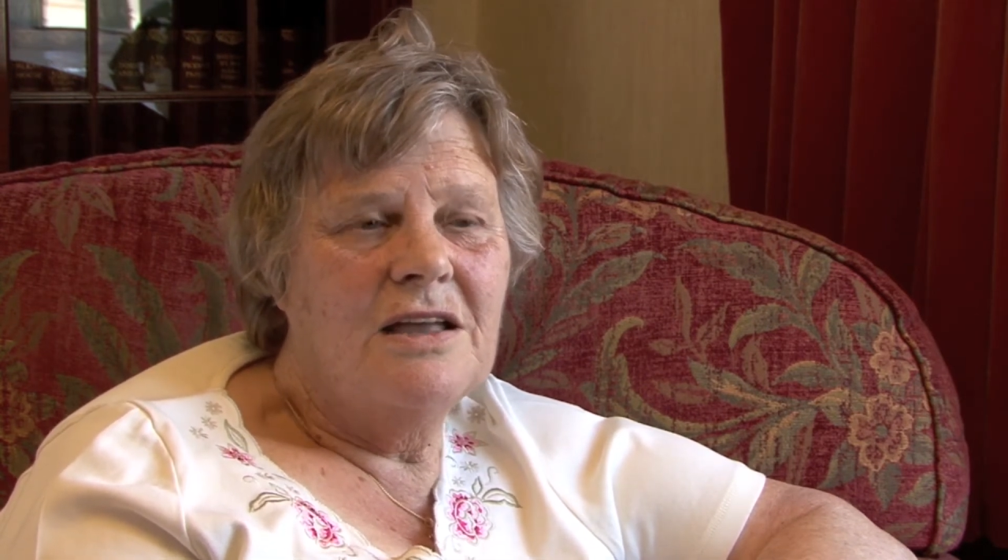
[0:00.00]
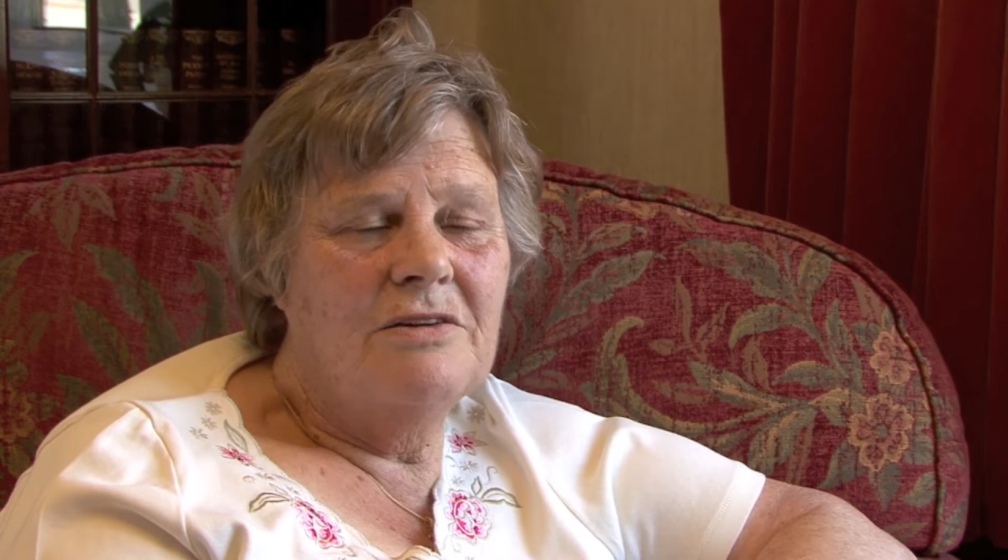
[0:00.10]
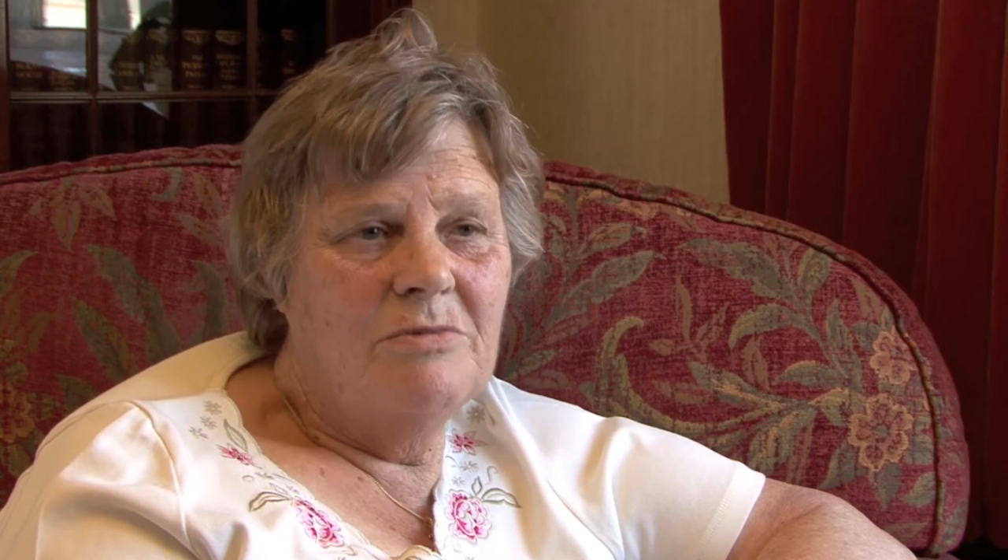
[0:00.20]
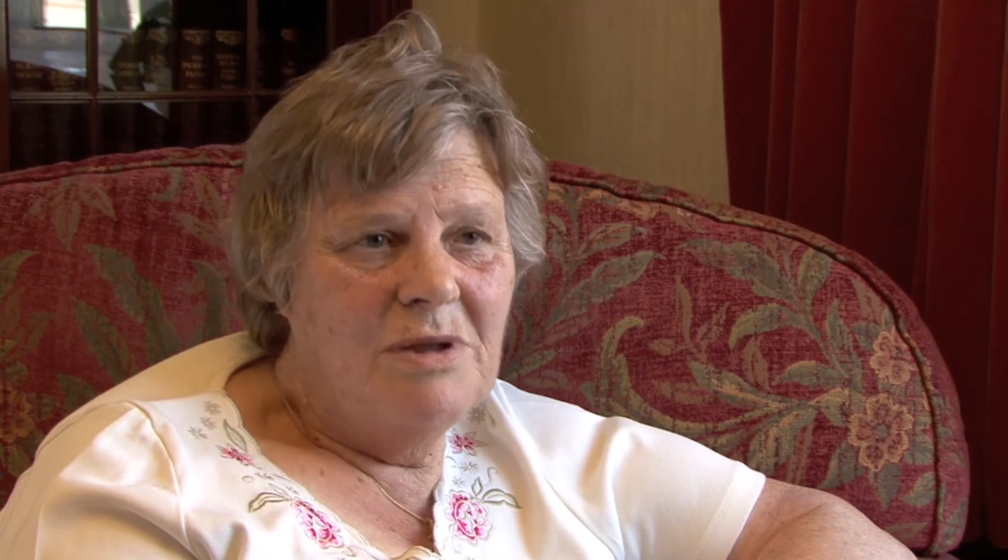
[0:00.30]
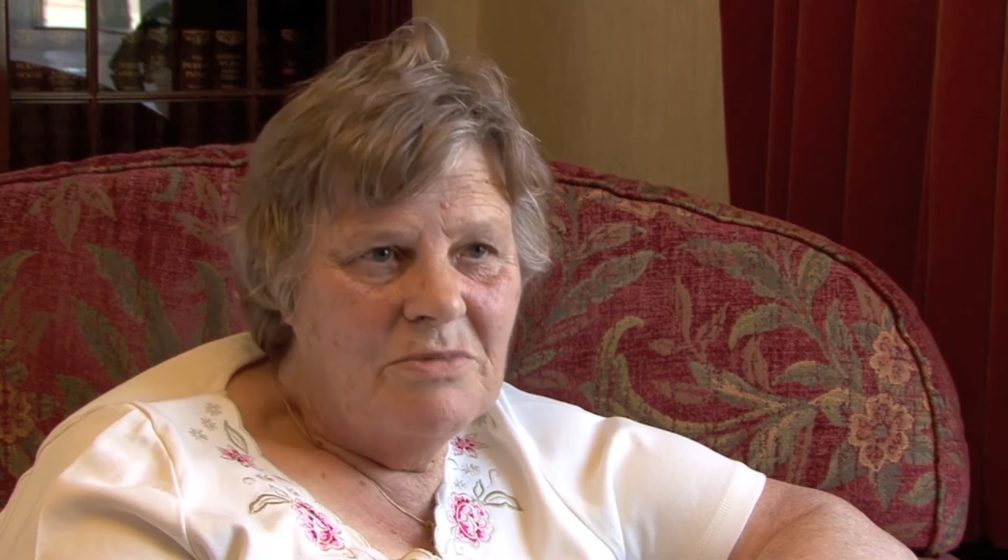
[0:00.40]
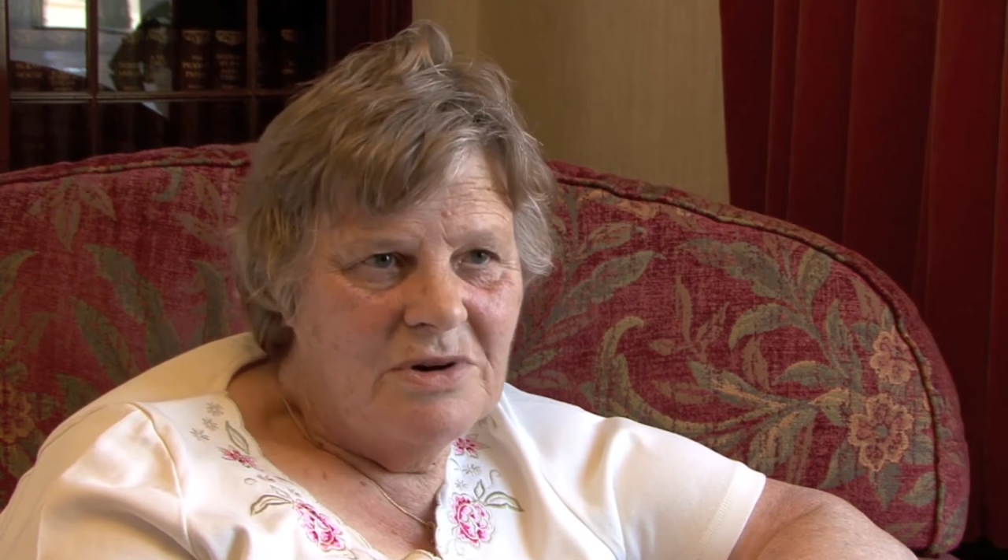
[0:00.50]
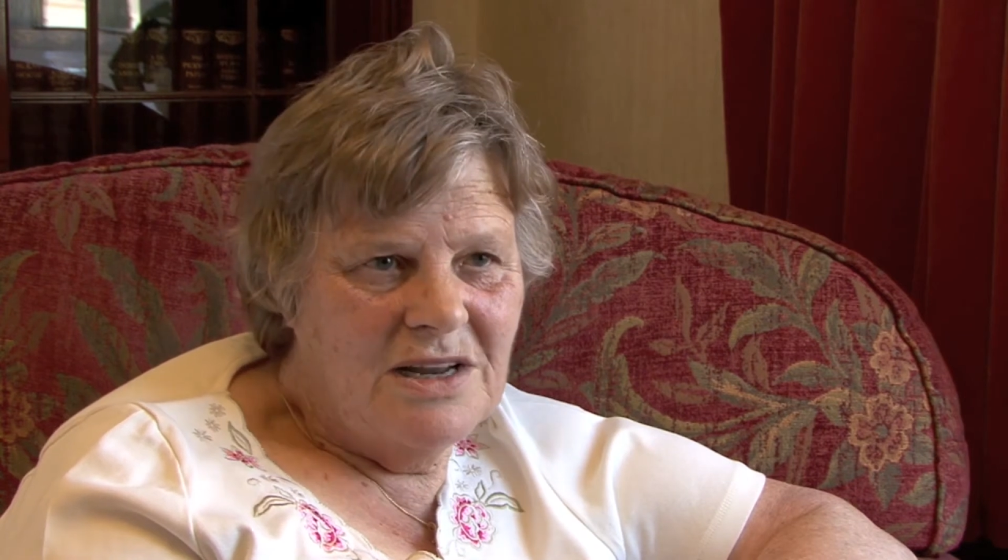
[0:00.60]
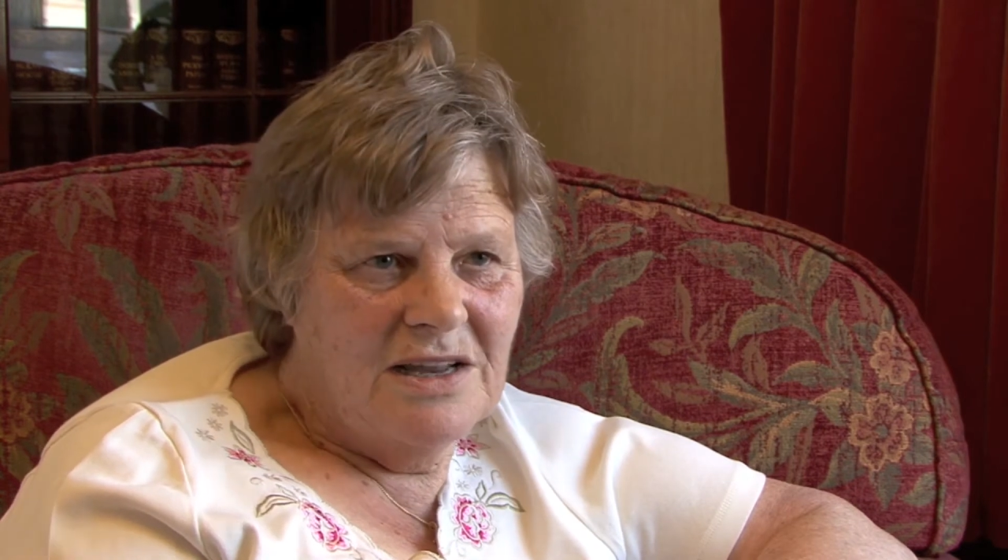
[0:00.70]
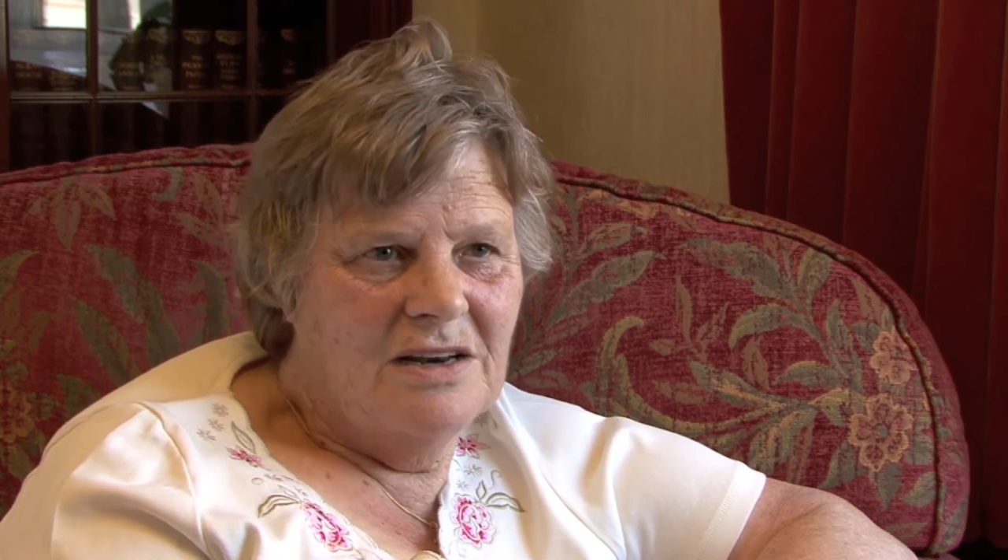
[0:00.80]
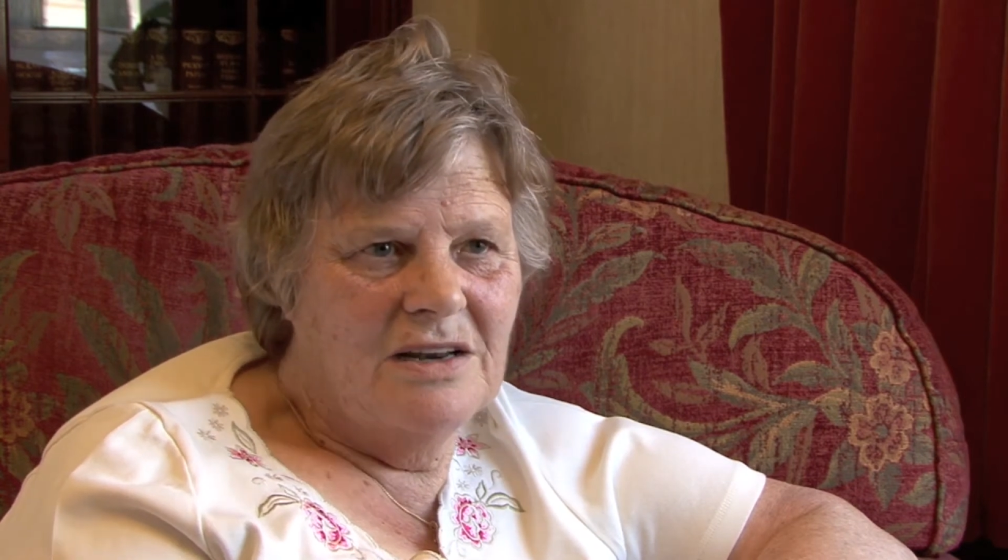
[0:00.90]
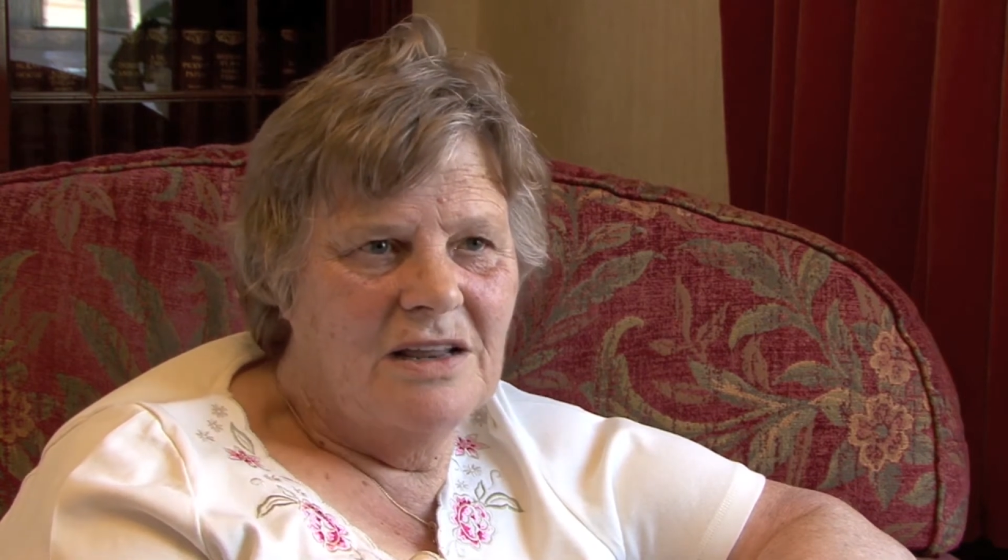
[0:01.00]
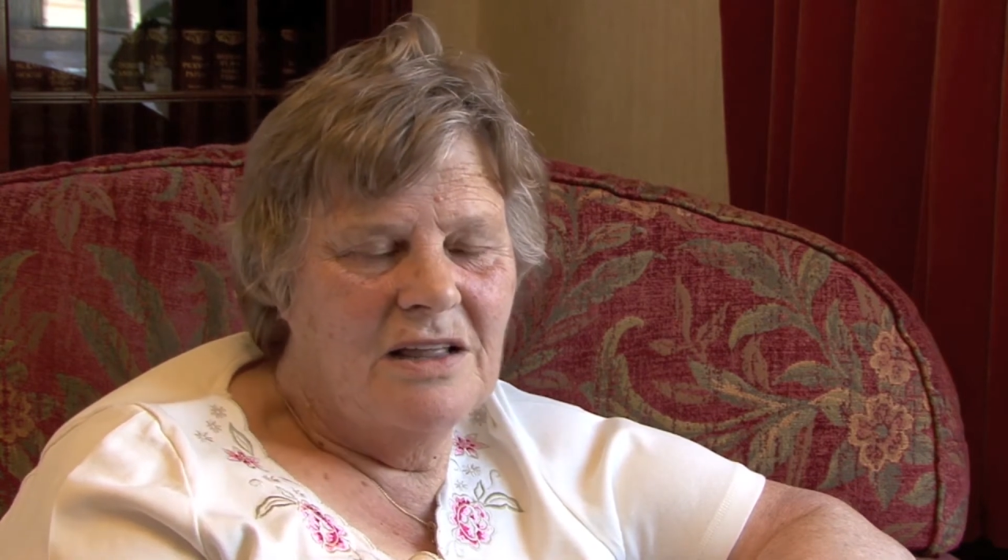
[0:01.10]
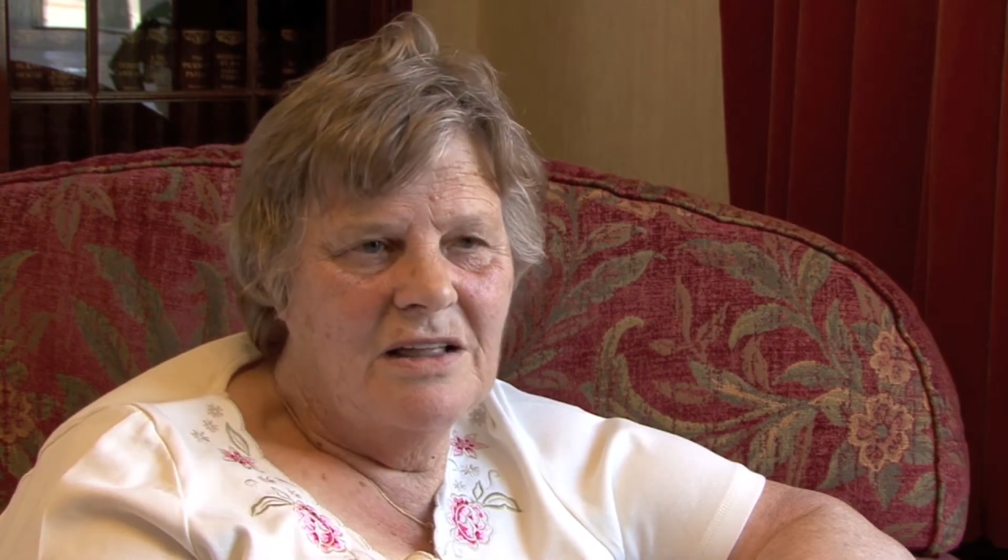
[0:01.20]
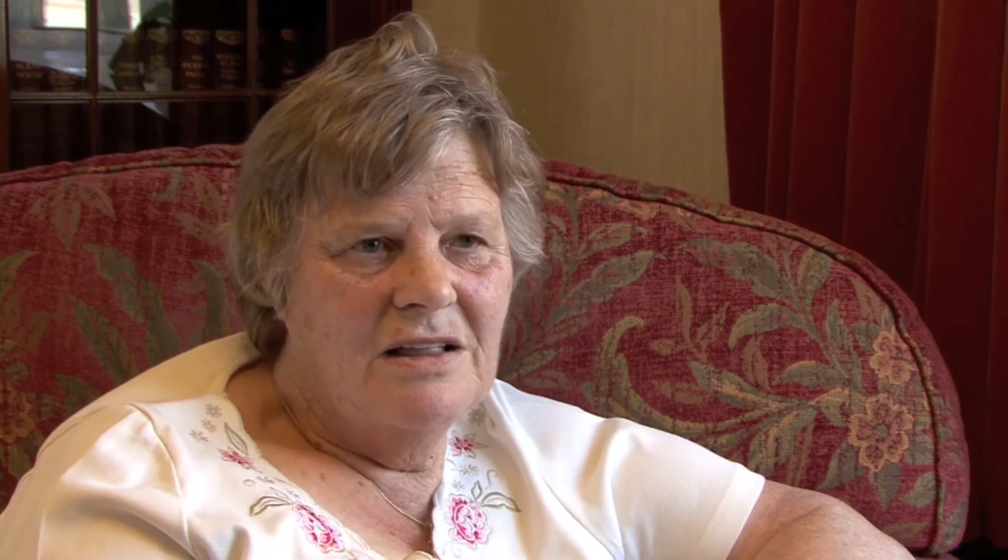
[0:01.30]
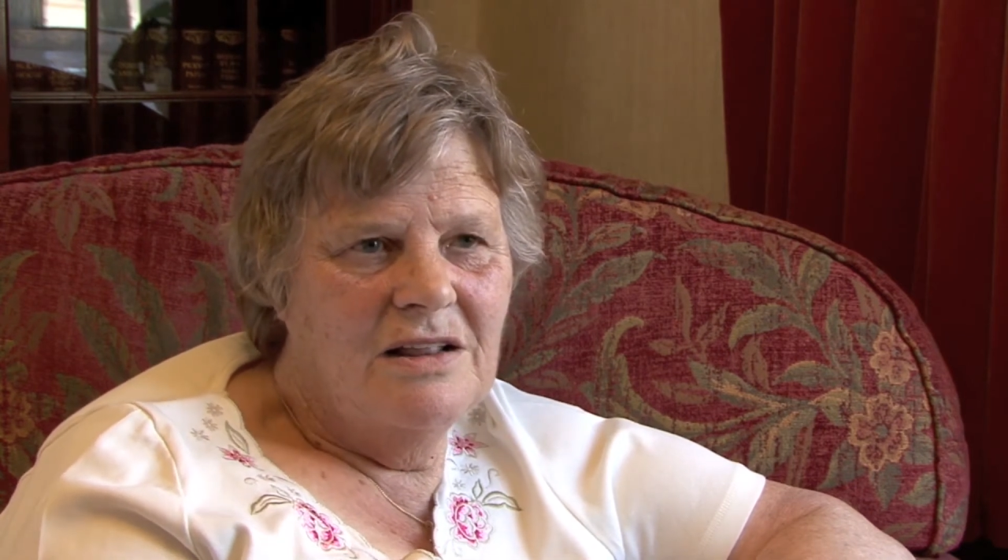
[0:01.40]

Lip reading: I can remember it ending.